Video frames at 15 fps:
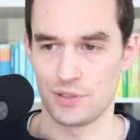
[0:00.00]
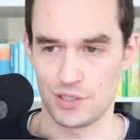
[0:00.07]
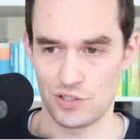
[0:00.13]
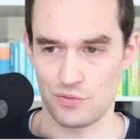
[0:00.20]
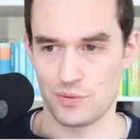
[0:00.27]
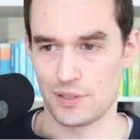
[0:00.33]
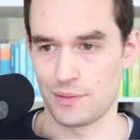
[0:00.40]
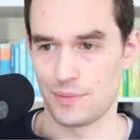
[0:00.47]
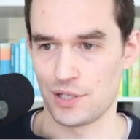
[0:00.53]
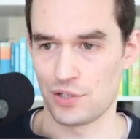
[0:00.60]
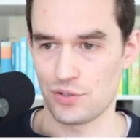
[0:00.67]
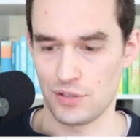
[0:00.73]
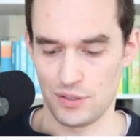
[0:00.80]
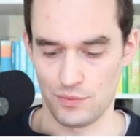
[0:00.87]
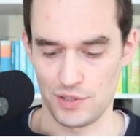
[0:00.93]
we just want to make
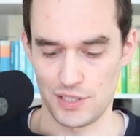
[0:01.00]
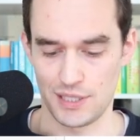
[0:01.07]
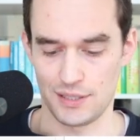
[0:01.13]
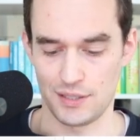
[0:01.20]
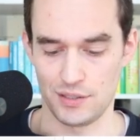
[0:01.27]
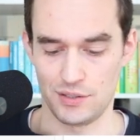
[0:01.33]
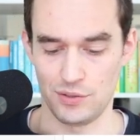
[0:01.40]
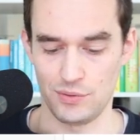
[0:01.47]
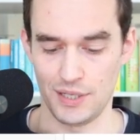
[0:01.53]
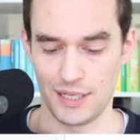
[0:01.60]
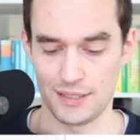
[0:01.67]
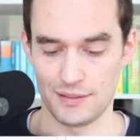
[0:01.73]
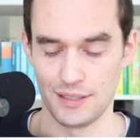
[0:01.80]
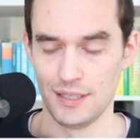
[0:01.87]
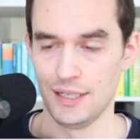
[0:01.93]
sure that we set the due
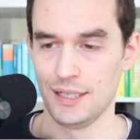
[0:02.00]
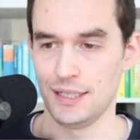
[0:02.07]
date